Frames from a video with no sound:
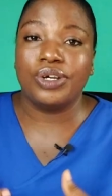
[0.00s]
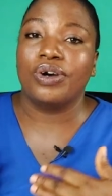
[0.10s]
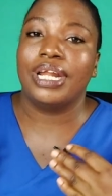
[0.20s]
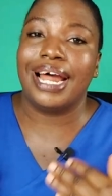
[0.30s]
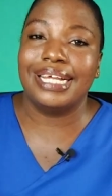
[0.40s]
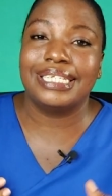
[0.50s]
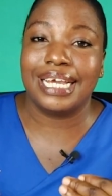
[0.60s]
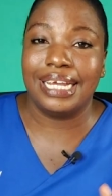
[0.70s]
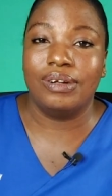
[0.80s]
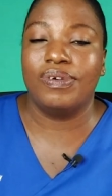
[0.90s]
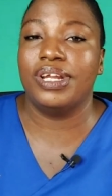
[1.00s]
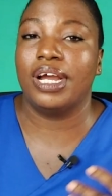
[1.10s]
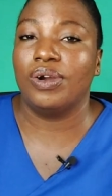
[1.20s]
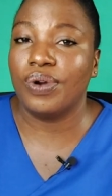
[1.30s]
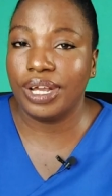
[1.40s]
your lunch in when you
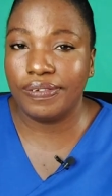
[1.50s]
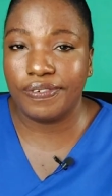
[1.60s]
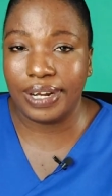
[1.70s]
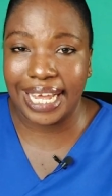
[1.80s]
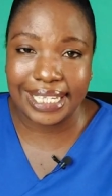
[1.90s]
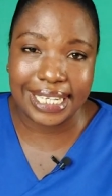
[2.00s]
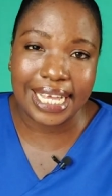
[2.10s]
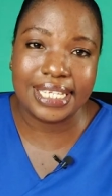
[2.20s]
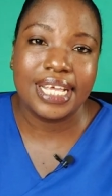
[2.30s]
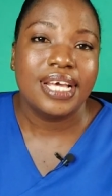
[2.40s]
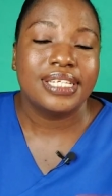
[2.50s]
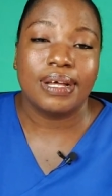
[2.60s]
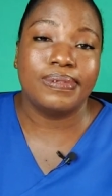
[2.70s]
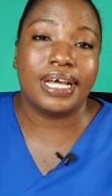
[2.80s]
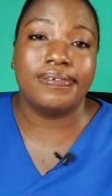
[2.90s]
are going for lectures.
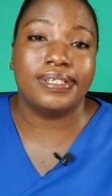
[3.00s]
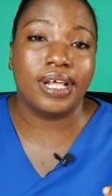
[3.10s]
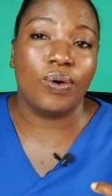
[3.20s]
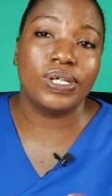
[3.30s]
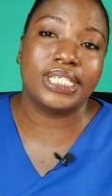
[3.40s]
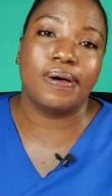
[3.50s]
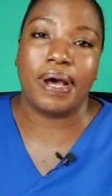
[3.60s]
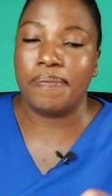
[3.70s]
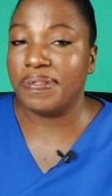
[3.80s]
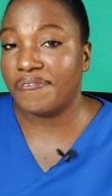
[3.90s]
Sometimes the hostel might be